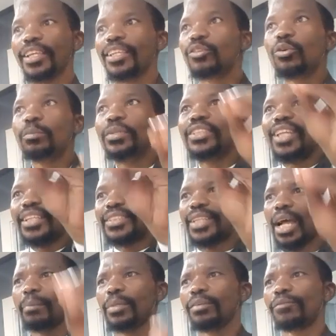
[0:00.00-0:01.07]
It will be just
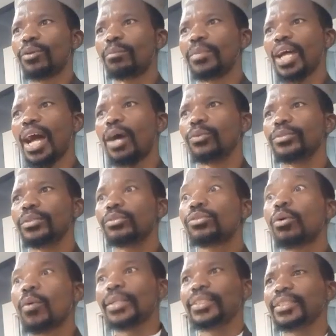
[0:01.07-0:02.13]
coming from the houses. So
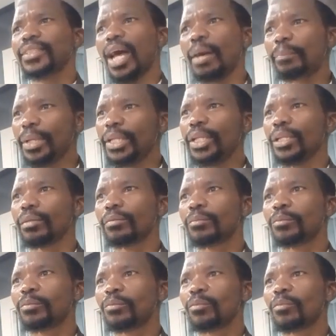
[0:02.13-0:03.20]
what is happening?
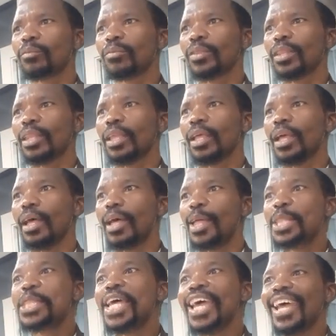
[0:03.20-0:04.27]

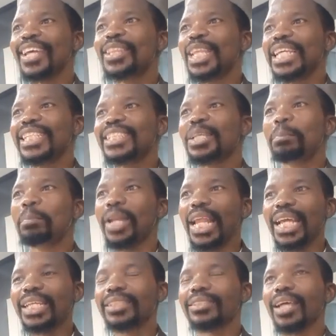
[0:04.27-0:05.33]
There is a
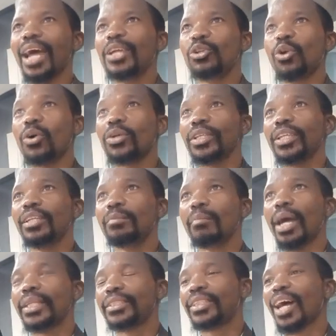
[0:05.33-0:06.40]
place, I know in
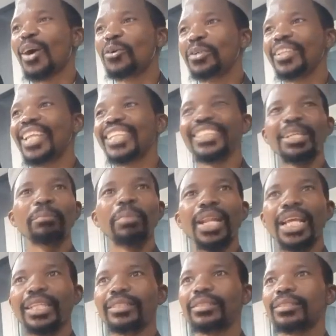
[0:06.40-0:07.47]
my town, there is a
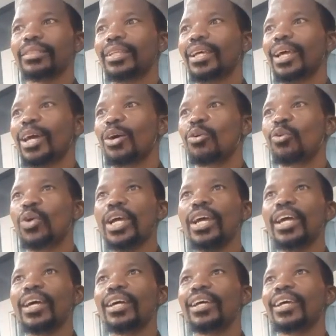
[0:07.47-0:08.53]
place
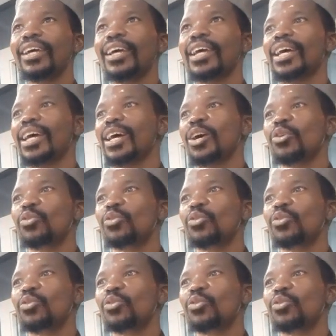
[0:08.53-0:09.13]
where